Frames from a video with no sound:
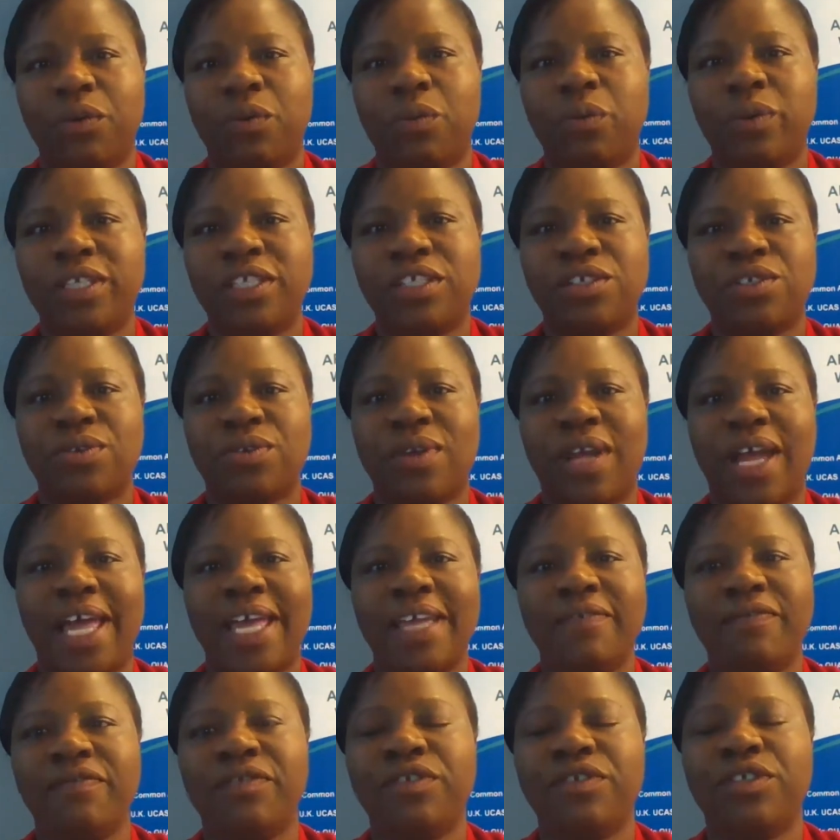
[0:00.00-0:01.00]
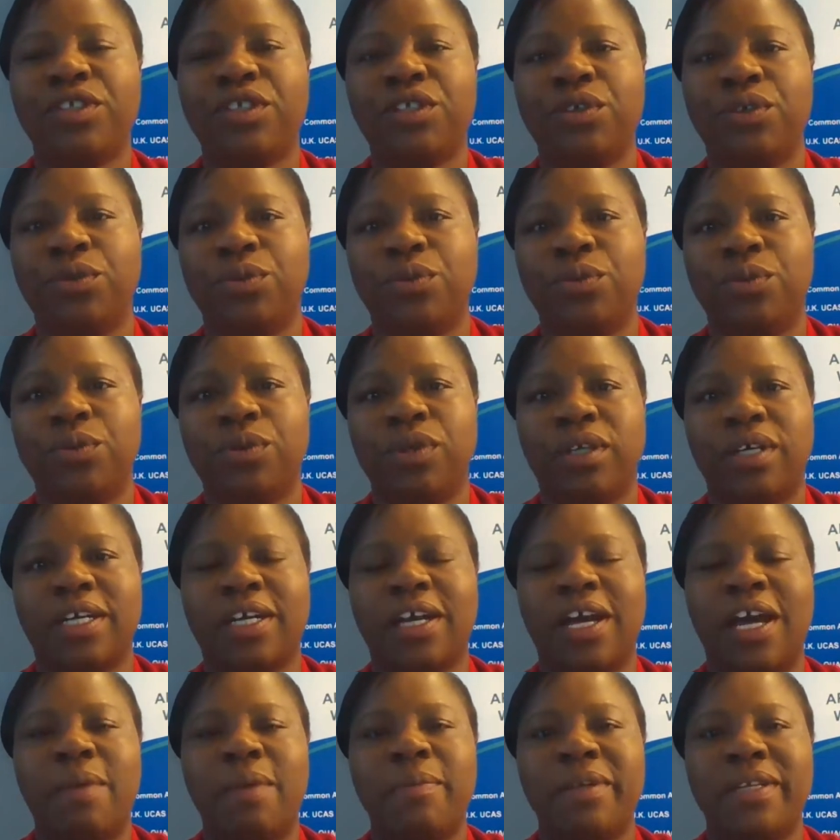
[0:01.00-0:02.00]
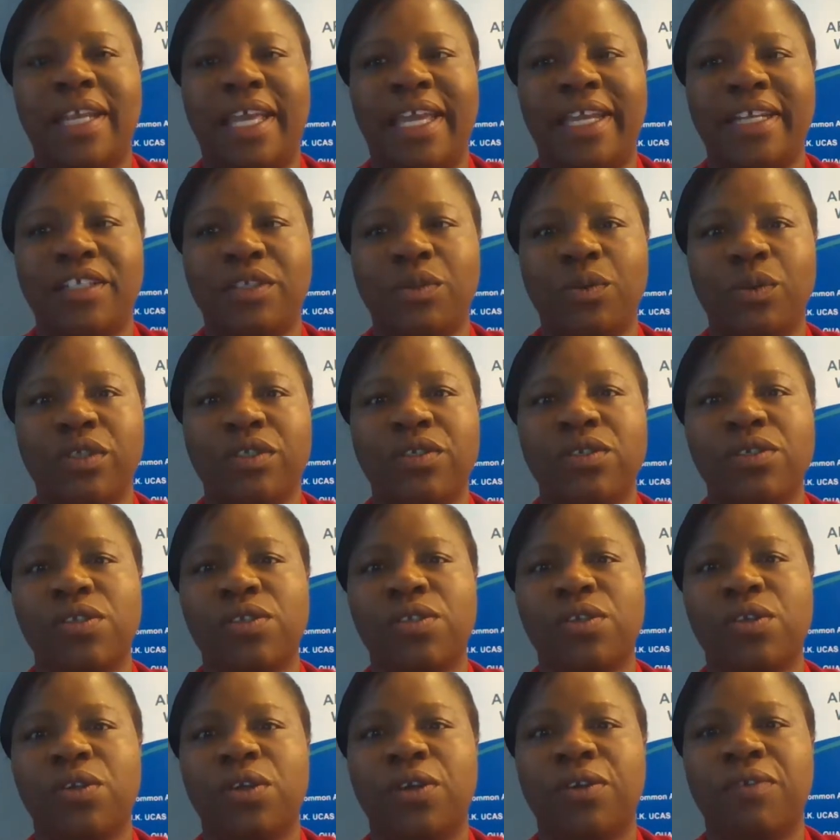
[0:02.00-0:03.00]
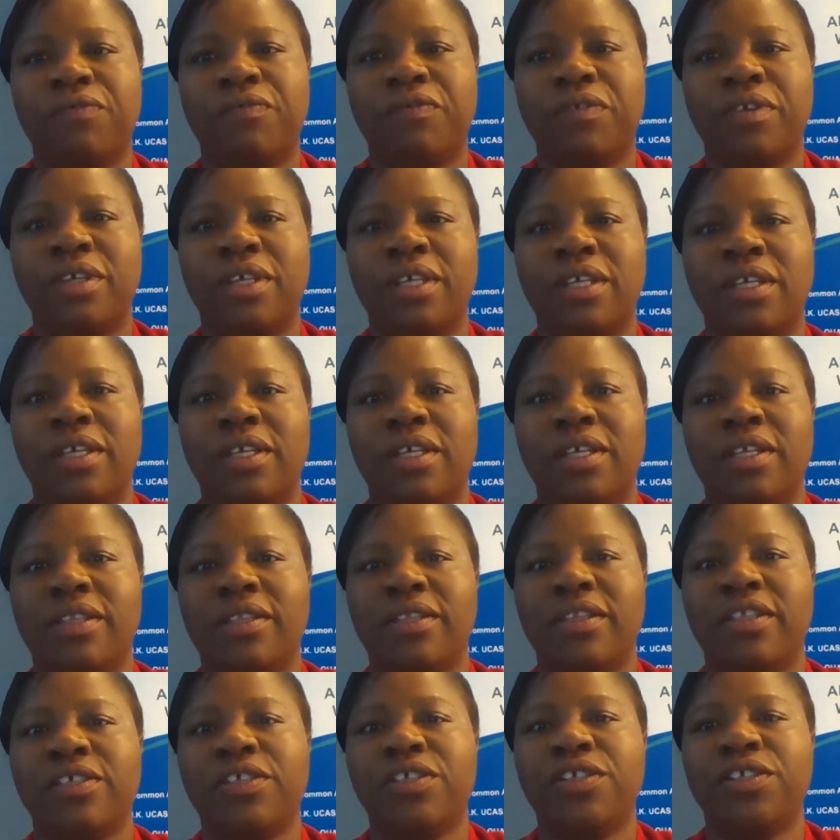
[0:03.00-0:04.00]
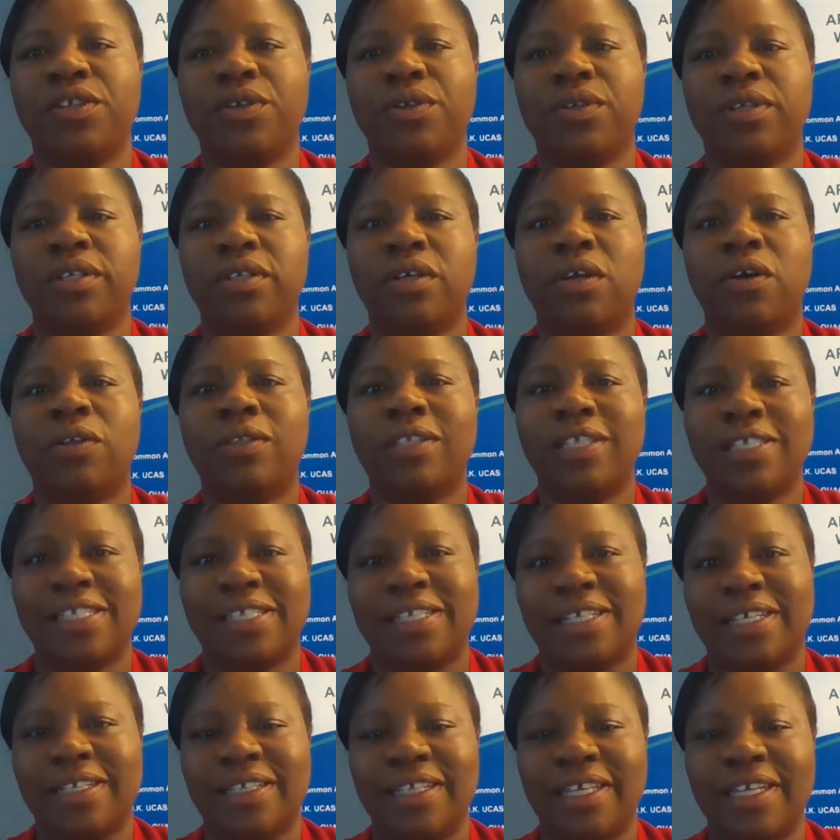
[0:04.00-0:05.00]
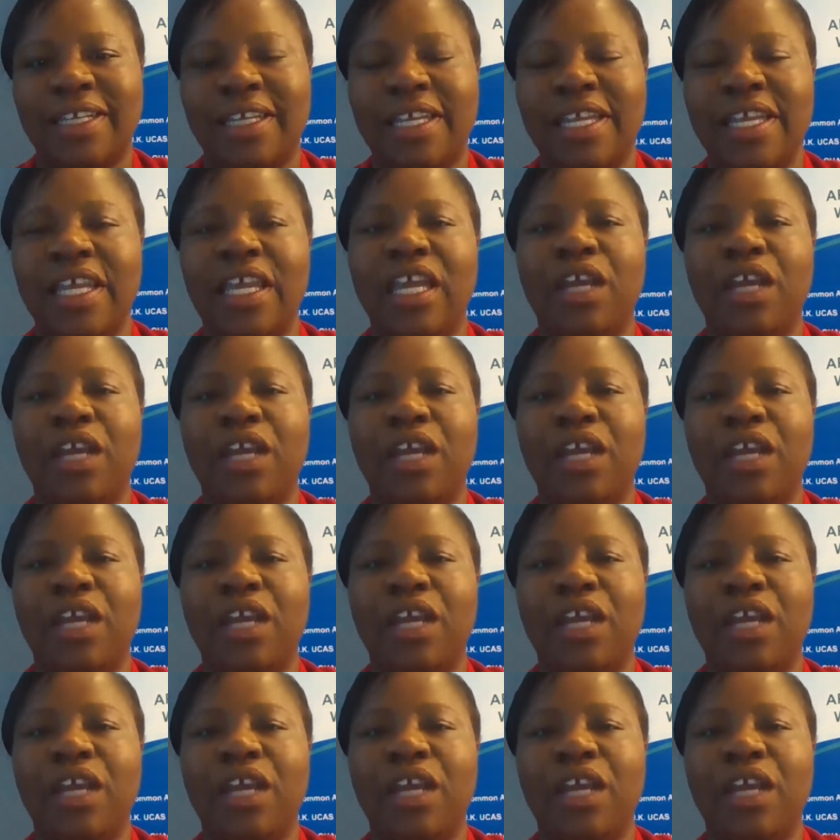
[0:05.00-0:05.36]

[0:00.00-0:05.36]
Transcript: we strive to accommodate or to serve the student holistically.